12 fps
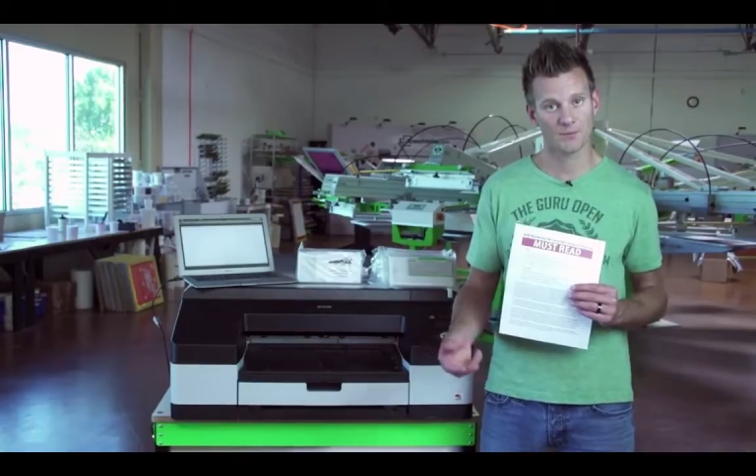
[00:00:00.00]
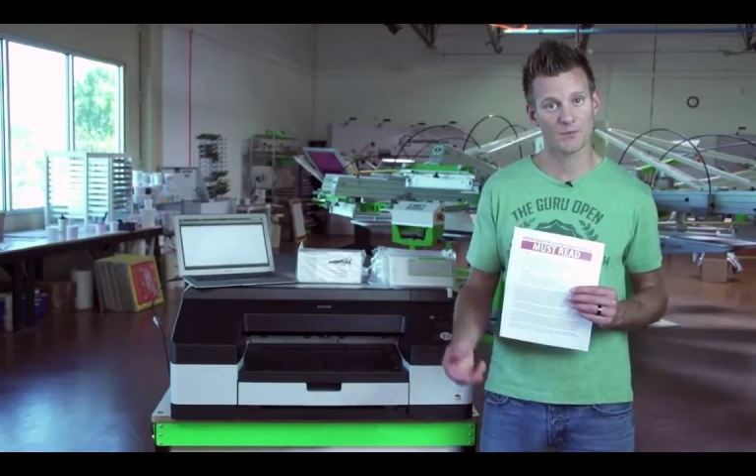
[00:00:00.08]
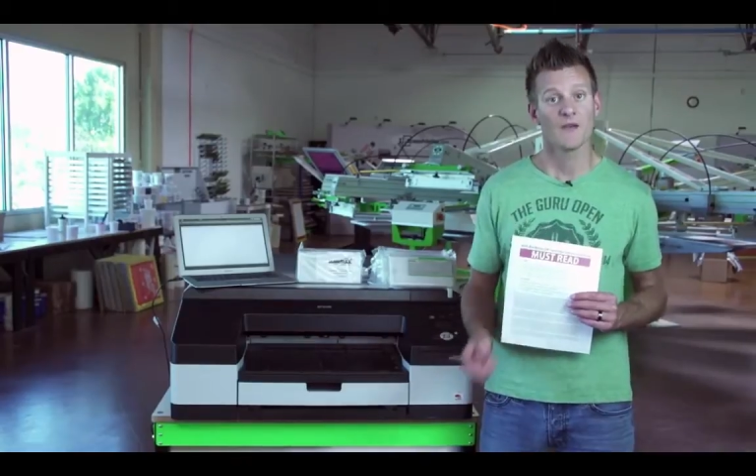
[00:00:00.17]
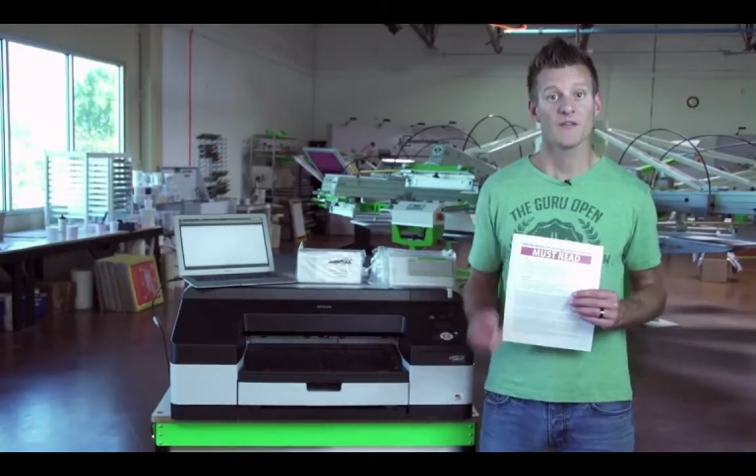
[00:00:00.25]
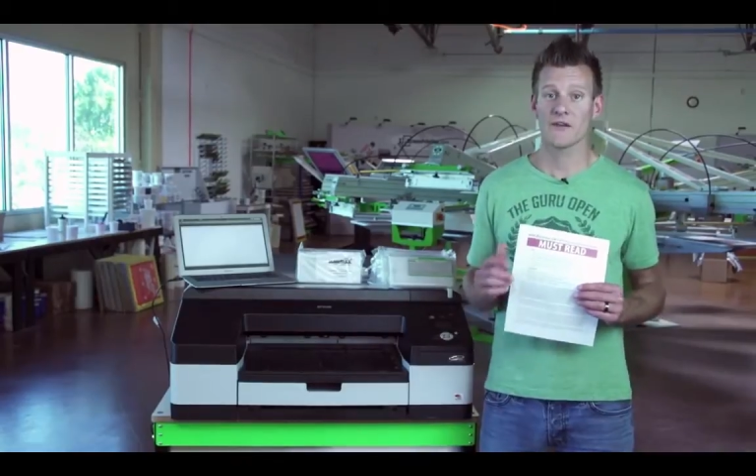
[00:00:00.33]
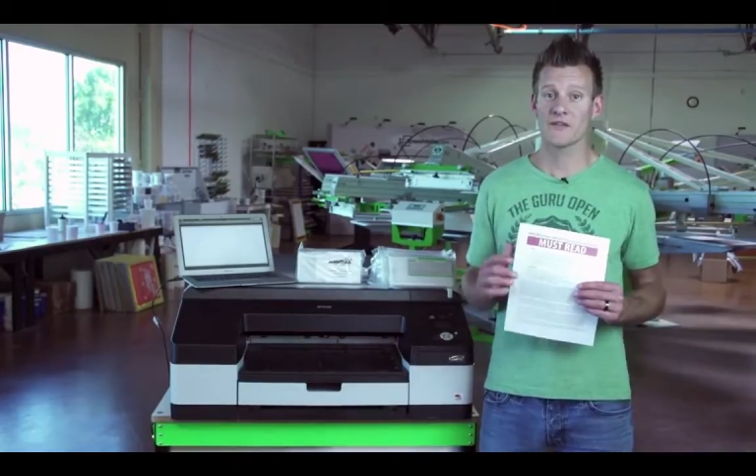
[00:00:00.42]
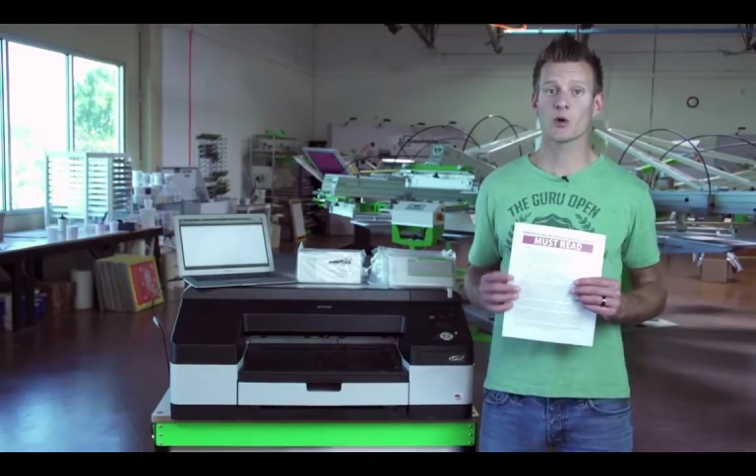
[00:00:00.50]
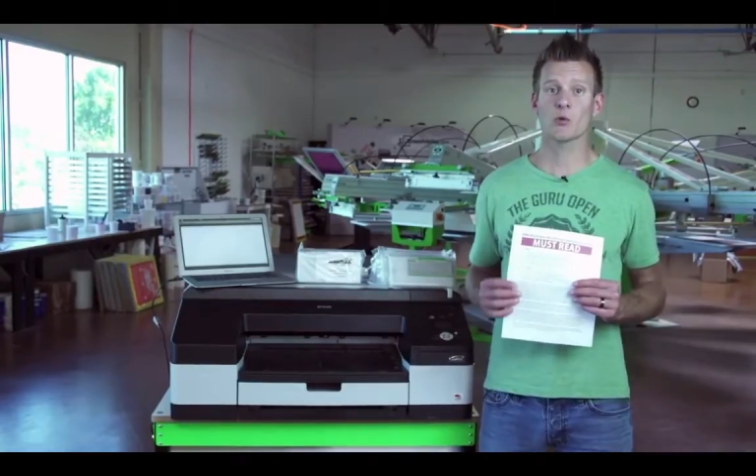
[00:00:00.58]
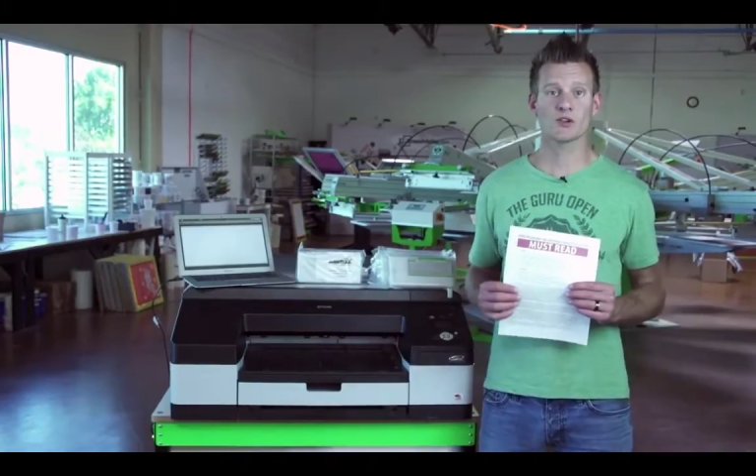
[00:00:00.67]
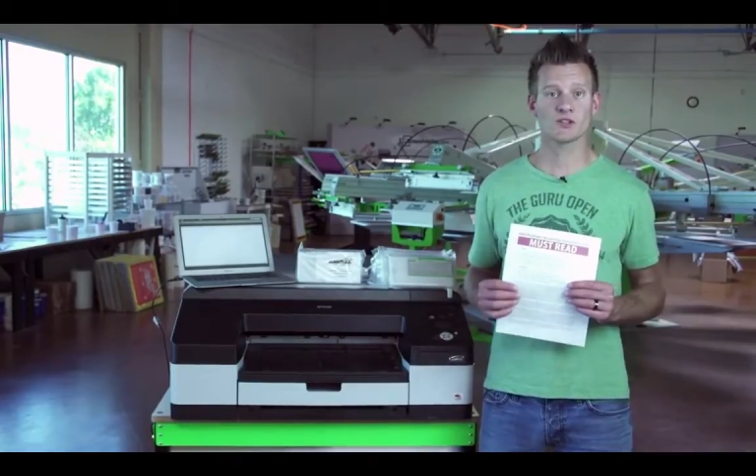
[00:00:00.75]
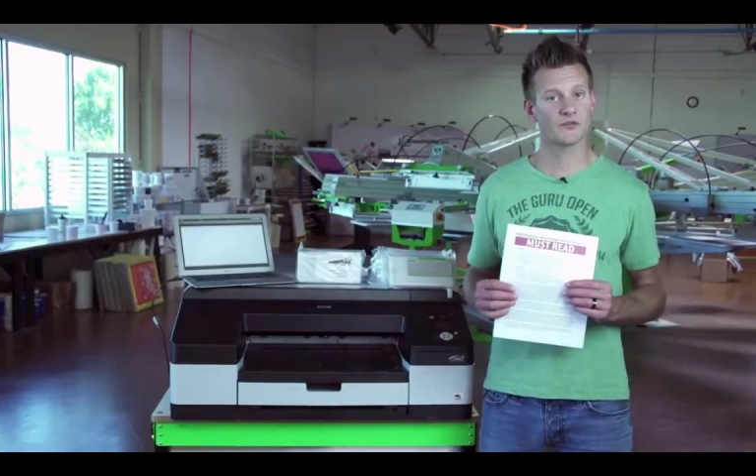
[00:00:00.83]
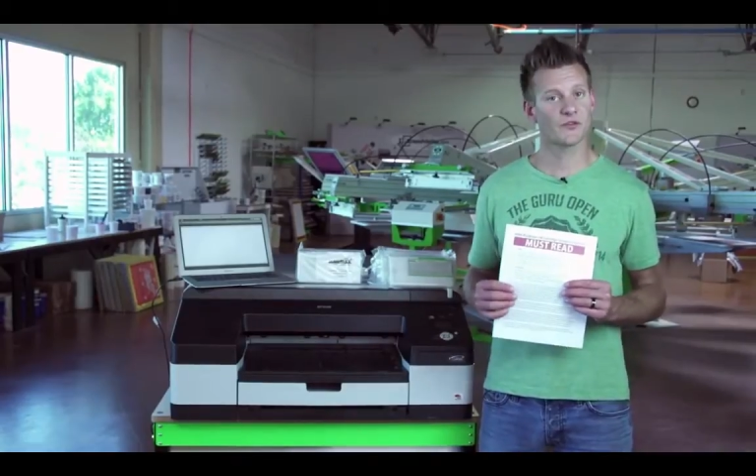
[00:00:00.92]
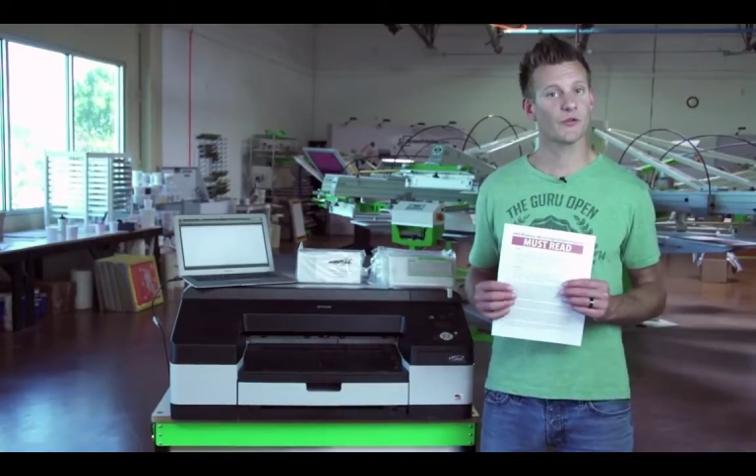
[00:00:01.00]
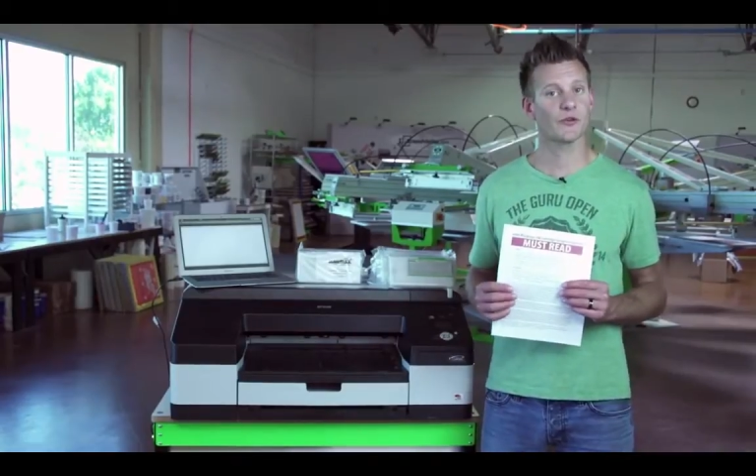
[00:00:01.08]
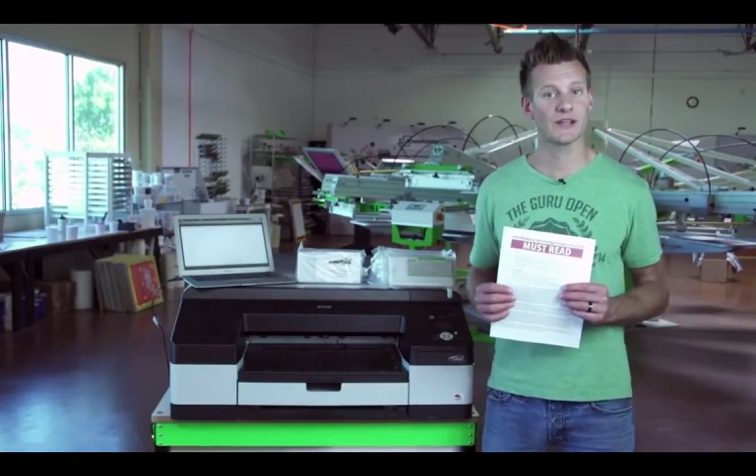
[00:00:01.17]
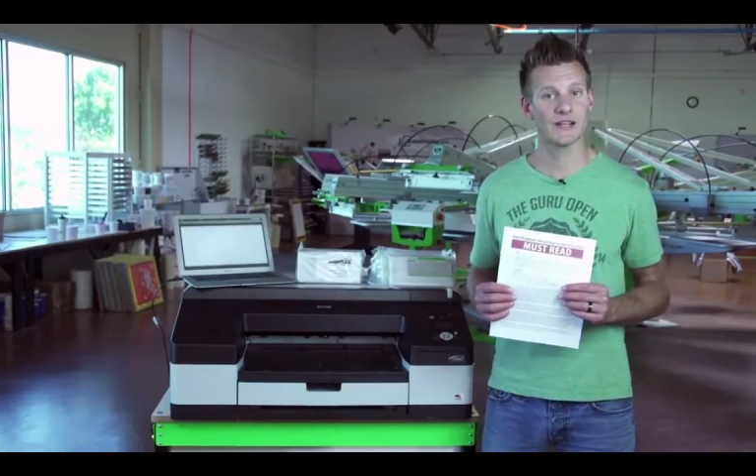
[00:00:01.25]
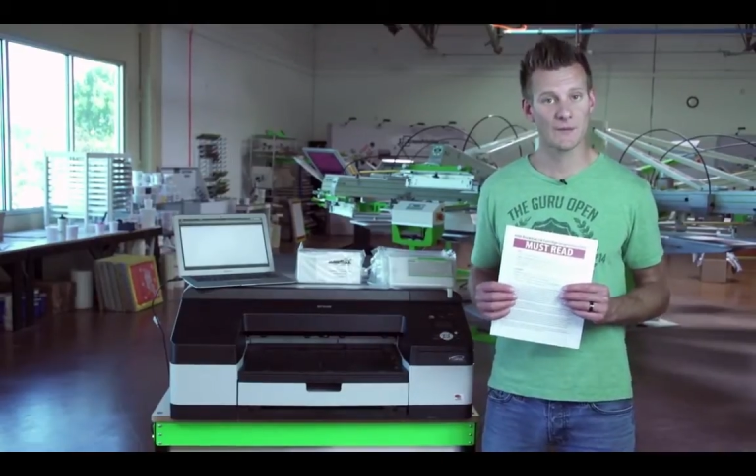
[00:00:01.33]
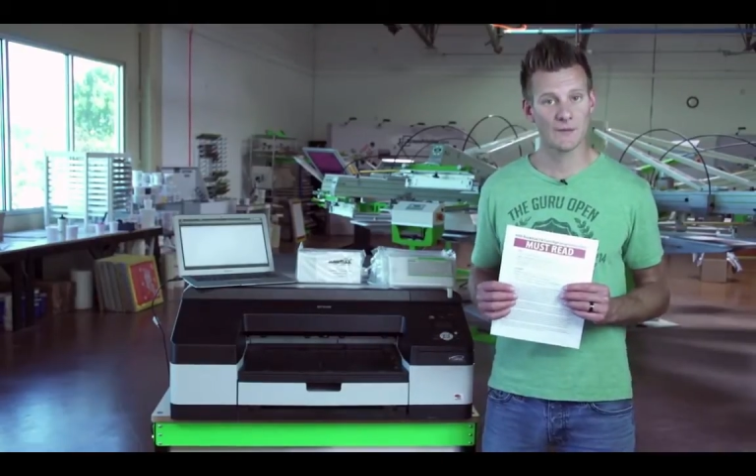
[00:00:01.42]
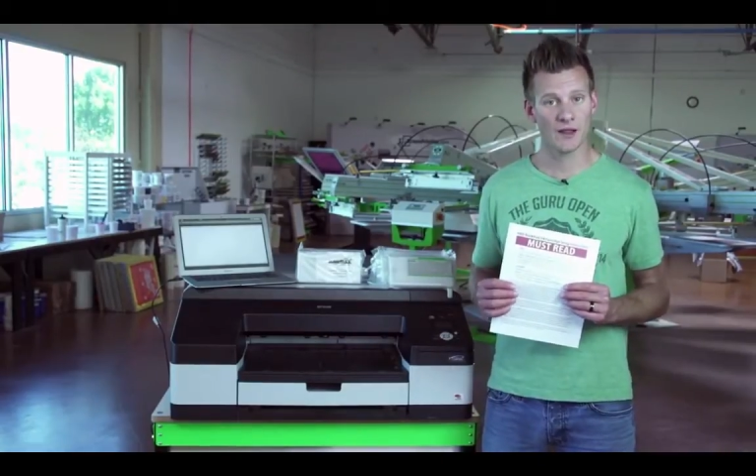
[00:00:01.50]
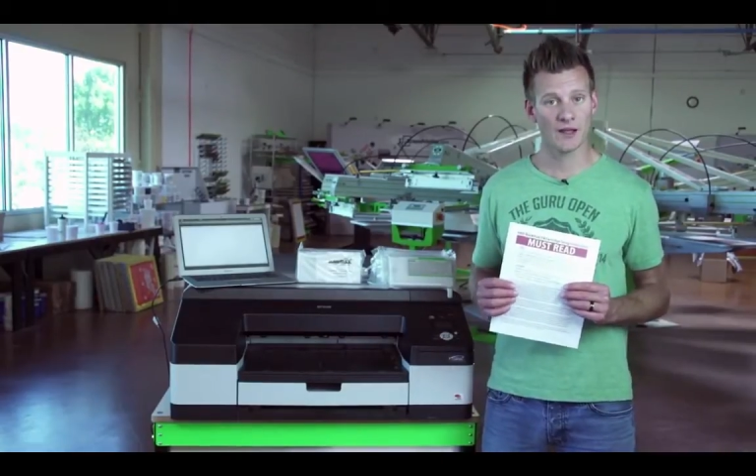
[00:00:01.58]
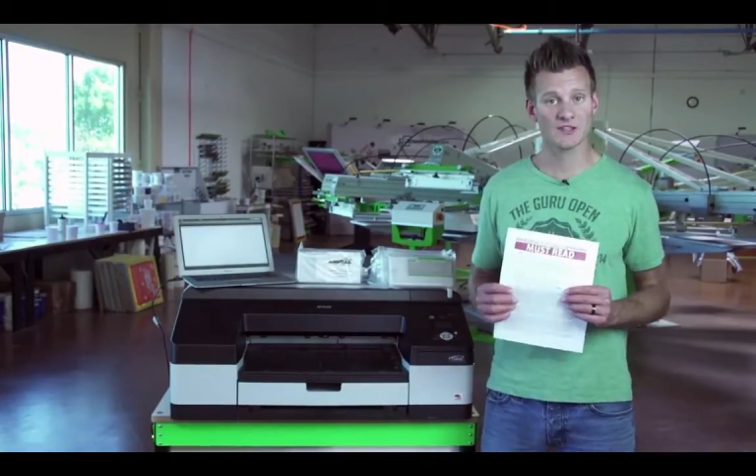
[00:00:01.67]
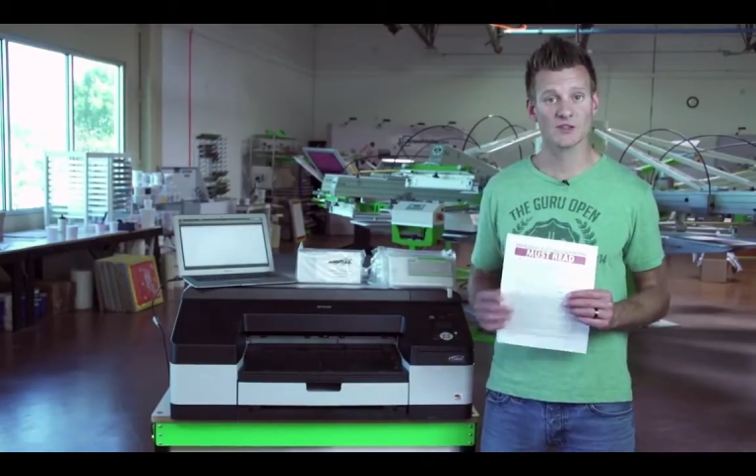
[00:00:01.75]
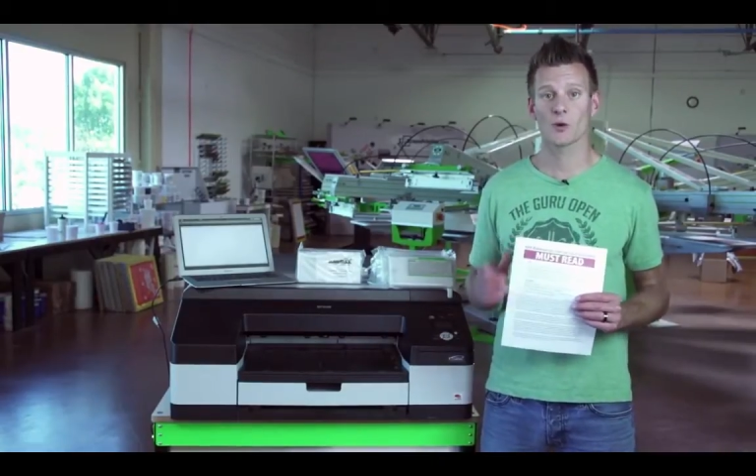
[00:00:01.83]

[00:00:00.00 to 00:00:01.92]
If you have any questions, feel free to email us